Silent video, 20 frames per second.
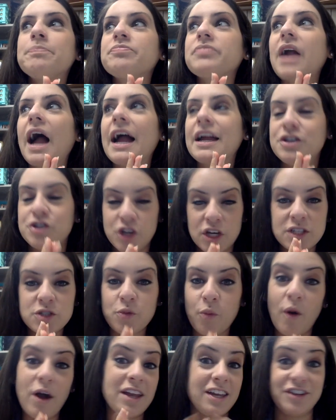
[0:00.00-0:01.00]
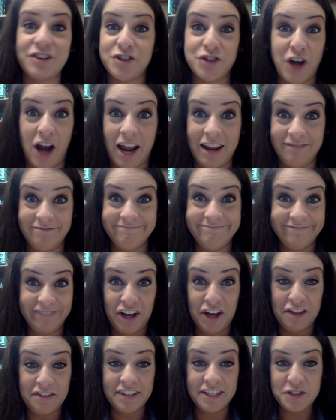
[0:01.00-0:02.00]
I just want you to try
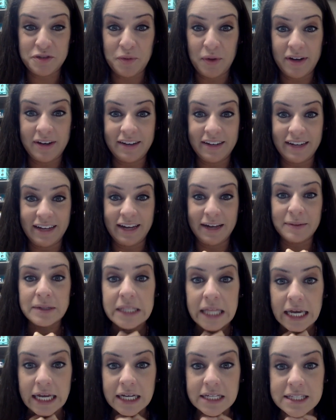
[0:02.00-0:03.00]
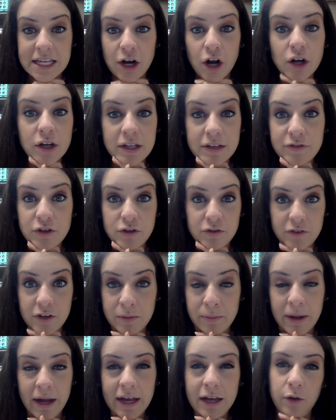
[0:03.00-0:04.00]
on this one. And like I said, I'll give you
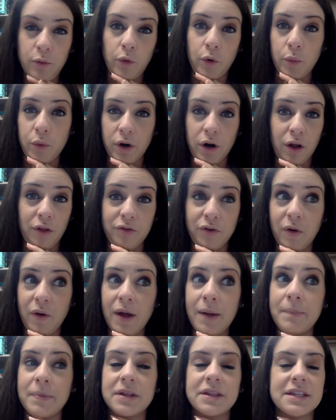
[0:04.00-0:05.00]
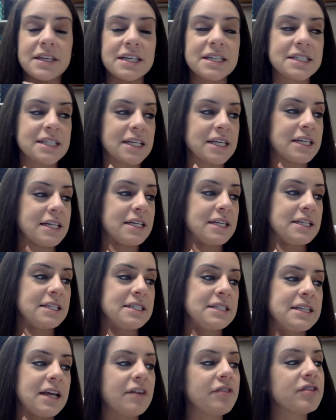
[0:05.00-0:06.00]
feedback and we'll work through it, but this
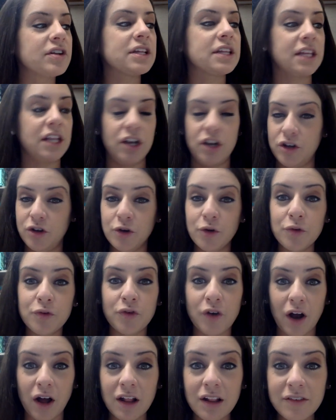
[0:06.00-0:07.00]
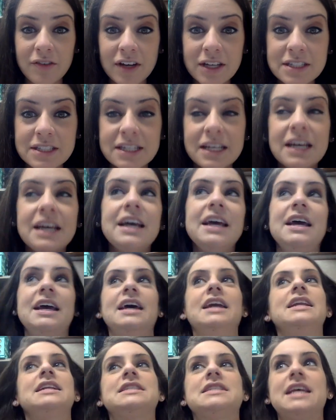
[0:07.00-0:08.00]
is definitely new for all of us
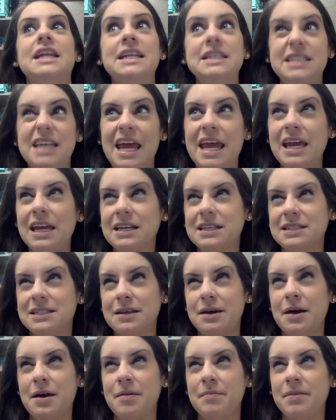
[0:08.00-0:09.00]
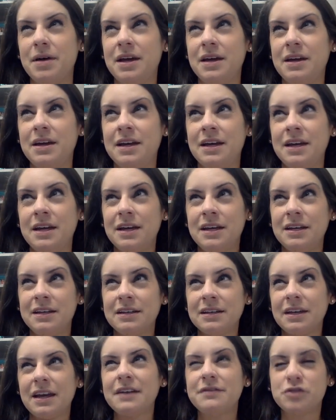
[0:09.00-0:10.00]
and it's going to take some
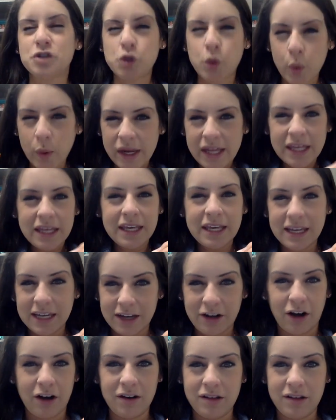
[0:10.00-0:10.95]
kind of tweaking in our